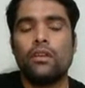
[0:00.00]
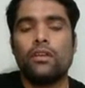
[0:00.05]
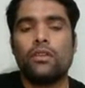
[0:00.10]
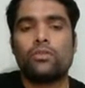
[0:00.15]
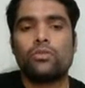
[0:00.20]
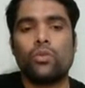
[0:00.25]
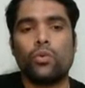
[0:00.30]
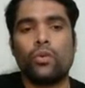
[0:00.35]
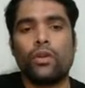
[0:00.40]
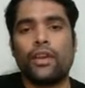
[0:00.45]

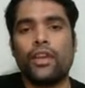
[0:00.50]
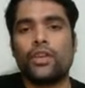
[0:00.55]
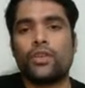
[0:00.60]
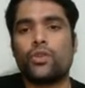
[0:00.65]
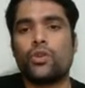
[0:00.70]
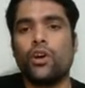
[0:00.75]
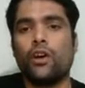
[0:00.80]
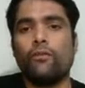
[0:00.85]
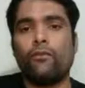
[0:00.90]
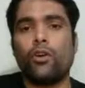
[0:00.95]
So
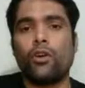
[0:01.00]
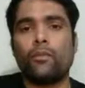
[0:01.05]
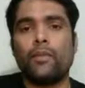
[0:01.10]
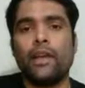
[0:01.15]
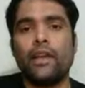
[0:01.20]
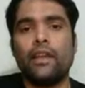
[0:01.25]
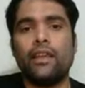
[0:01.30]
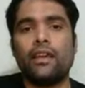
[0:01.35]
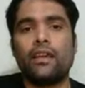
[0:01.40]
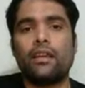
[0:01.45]
ratio of what,
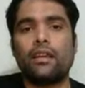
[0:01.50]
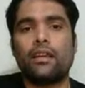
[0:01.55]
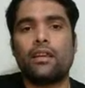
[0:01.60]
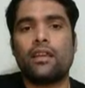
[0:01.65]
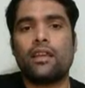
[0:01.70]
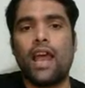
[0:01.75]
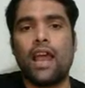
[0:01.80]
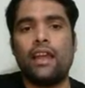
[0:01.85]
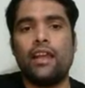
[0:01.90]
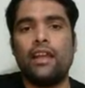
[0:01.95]
my dear?
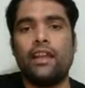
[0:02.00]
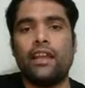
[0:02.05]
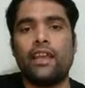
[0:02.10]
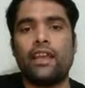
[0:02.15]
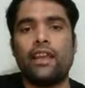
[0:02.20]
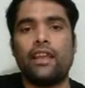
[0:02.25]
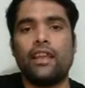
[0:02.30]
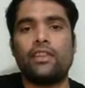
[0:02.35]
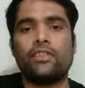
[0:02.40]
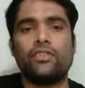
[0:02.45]
Kinetic
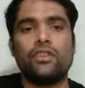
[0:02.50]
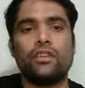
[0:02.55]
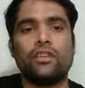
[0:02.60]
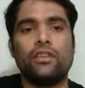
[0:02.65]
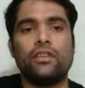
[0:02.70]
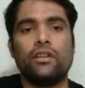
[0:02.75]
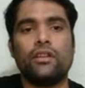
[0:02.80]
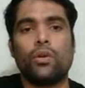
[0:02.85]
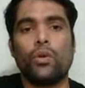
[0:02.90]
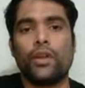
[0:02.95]
energy,
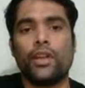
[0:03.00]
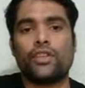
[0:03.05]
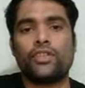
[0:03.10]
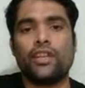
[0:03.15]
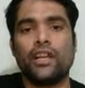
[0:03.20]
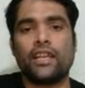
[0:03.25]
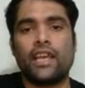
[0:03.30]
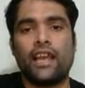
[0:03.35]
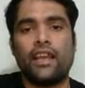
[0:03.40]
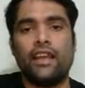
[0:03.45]

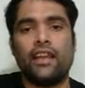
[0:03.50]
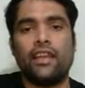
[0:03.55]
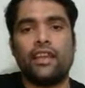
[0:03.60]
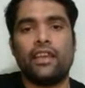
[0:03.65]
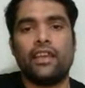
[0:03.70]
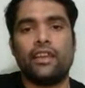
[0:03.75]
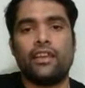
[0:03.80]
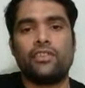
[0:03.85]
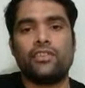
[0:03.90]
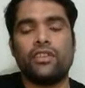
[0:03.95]
rotational kinetic
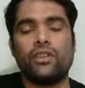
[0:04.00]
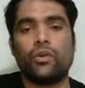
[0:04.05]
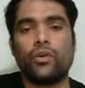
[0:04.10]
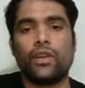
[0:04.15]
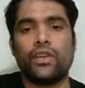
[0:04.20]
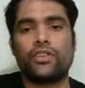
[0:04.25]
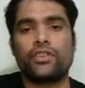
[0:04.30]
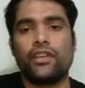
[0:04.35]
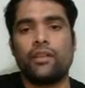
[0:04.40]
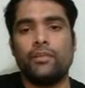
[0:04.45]
energy.
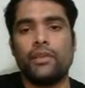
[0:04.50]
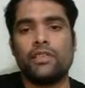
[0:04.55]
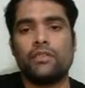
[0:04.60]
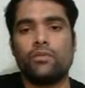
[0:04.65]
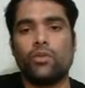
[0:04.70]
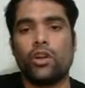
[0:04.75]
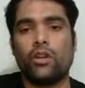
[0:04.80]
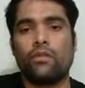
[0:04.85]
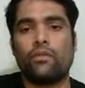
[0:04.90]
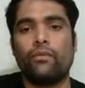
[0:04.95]
Rotational means
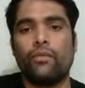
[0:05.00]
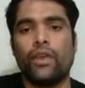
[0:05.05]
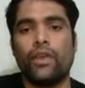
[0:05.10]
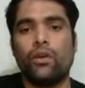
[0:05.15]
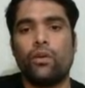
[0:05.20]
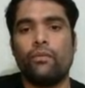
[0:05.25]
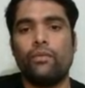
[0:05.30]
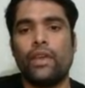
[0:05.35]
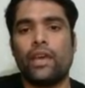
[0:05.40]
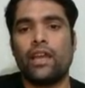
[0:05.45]
what?
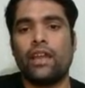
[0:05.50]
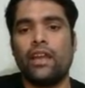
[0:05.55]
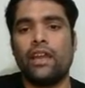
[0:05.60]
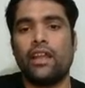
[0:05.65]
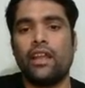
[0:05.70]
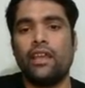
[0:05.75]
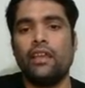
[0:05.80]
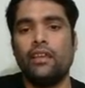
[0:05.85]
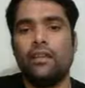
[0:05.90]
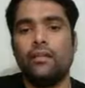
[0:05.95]
We are
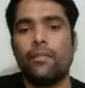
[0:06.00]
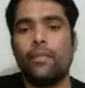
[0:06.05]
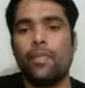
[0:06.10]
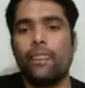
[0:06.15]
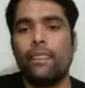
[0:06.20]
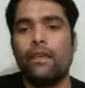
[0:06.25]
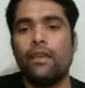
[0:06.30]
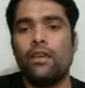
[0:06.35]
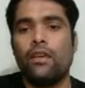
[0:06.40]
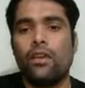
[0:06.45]
getting
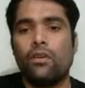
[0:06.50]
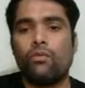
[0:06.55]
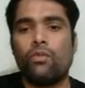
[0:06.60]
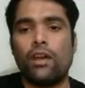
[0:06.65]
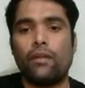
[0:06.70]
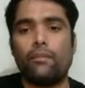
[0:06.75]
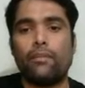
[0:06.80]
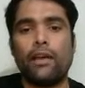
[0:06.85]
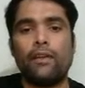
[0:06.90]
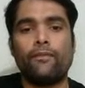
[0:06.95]

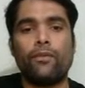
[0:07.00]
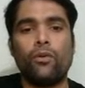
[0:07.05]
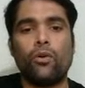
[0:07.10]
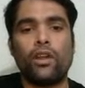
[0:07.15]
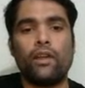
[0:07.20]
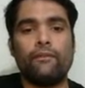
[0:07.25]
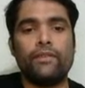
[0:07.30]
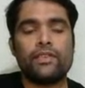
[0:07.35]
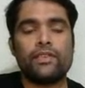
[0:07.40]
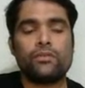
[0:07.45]
1 by 4
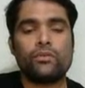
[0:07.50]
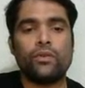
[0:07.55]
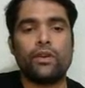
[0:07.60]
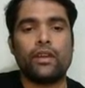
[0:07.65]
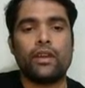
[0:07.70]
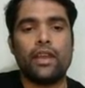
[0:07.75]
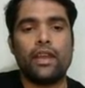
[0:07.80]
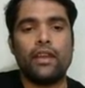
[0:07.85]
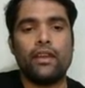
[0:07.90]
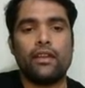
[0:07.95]
mv square,
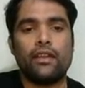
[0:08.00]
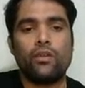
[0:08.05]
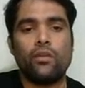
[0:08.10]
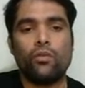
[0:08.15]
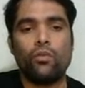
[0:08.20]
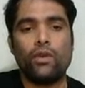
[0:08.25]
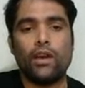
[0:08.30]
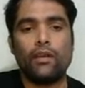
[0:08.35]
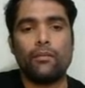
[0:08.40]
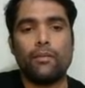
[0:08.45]
right?
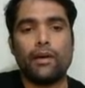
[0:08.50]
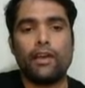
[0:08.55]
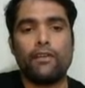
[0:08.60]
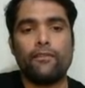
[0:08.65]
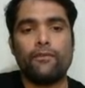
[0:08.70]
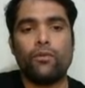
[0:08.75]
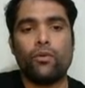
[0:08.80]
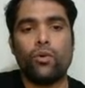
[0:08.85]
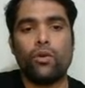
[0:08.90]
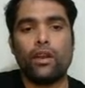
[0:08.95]
1 by
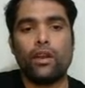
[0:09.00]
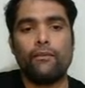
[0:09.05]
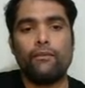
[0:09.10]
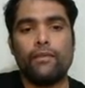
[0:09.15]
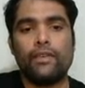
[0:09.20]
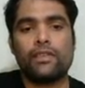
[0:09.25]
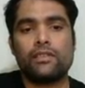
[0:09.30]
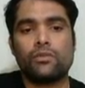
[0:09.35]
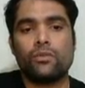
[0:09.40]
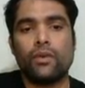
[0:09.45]
4
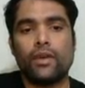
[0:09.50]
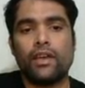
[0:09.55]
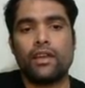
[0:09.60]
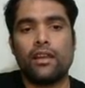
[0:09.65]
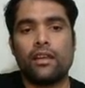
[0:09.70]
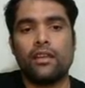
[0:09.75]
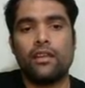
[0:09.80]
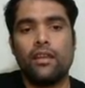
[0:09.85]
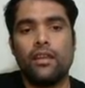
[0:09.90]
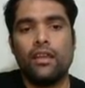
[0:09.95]
mv square
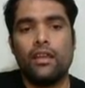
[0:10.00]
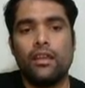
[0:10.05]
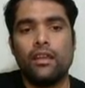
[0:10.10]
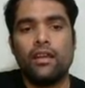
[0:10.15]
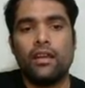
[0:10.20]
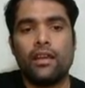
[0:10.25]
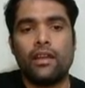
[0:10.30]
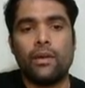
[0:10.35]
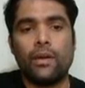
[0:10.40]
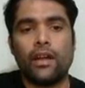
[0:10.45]

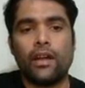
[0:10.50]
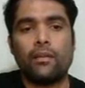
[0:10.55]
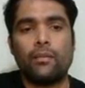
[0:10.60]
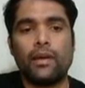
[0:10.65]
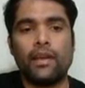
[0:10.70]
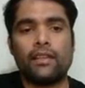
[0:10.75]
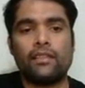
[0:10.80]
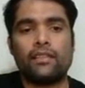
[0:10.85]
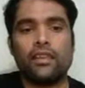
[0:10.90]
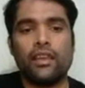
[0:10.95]
divided
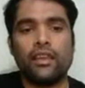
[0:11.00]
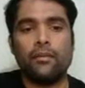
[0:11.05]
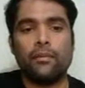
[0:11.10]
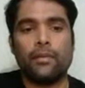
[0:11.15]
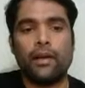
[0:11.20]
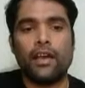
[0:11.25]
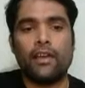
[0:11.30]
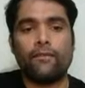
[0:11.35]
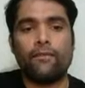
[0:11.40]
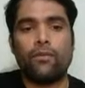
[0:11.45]
by 3
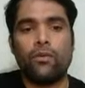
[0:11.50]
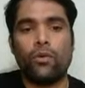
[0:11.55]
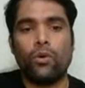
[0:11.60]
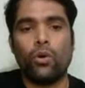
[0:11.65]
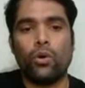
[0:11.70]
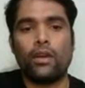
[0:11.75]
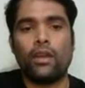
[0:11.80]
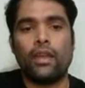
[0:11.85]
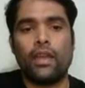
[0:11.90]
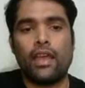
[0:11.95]
by
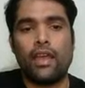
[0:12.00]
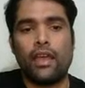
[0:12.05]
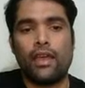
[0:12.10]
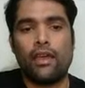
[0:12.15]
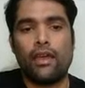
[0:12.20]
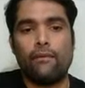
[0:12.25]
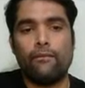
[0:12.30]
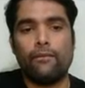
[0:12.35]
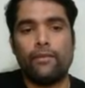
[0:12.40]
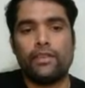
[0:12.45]
4
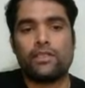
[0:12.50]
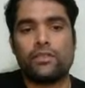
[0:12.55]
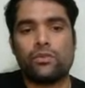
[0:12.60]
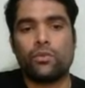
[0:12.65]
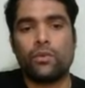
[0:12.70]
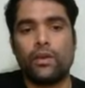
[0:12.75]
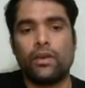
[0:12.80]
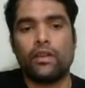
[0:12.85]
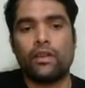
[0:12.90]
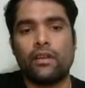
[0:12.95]
mv
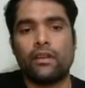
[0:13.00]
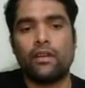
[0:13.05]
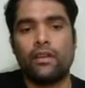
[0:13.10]
square.